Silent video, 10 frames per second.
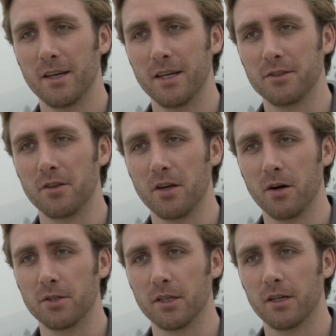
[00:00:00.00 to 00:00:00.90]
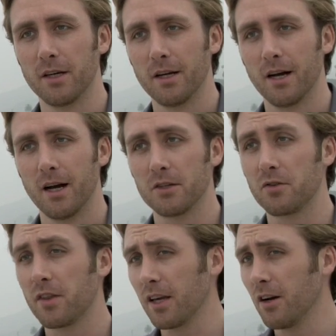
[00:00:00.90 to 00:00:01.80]
into the ocean. Uh,
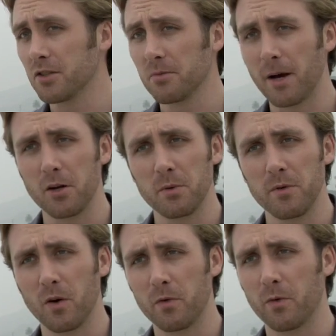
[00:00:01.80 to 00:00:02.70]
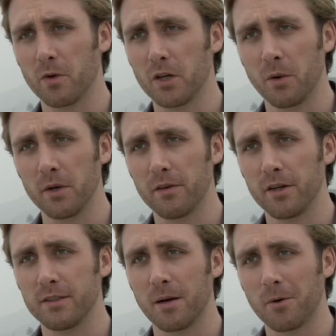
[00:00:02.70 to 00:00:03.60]
so thinking also about who we vote for. You know, we live
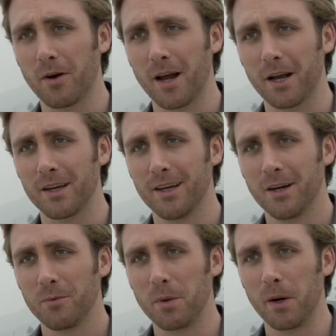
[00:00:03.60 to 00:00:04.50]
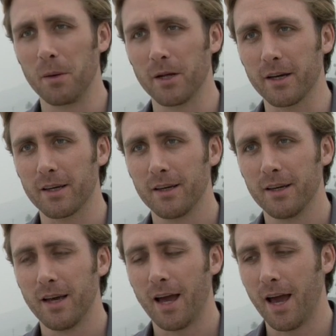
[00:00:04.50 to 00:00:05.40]
in a democratic republic
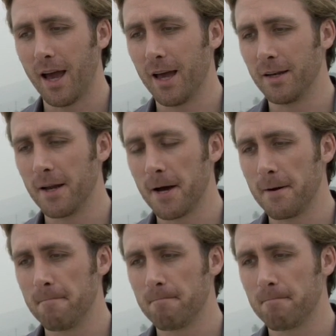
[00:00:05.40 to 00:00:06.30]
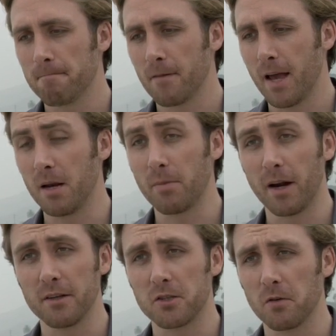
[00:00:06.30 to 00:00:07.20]
and um,
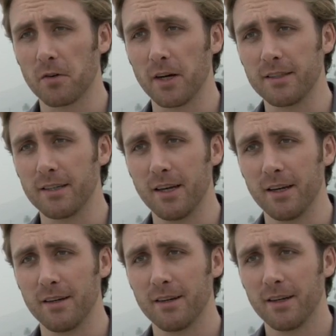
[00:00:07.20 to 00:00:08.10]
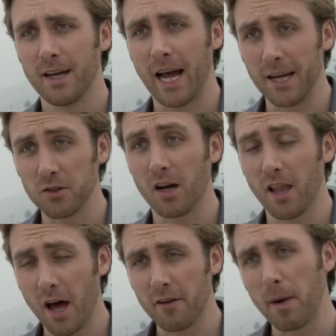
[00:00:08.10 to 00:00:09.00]
anybody that's over 18 has a
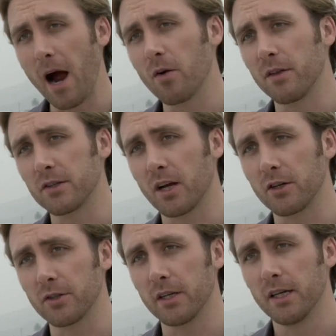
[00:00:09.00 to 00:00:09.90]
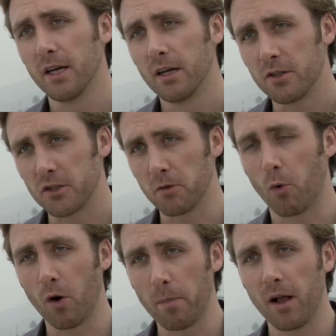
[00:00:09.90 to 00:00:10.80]
lot of power in this country to
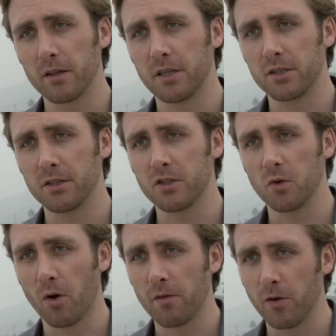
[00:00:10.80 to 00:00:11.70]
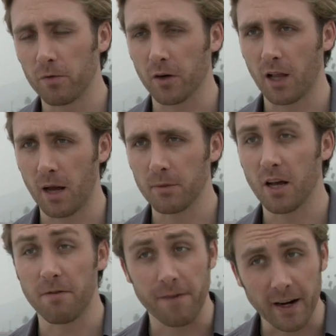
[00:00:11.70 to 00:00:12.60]
support politicians who want to vote for climate,
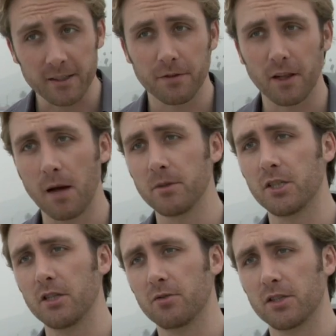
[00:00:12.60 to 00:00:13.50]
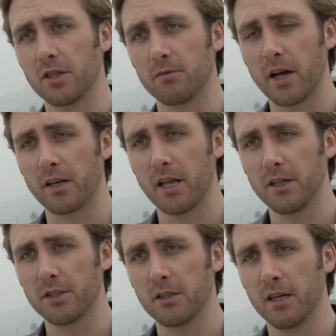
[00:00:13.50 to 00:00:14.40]
effective climate change reg
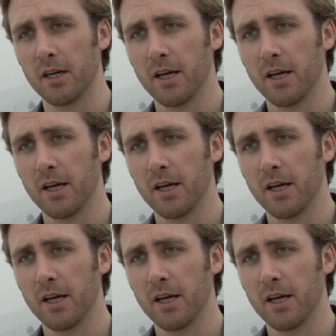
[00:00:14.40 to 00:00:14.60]
regulation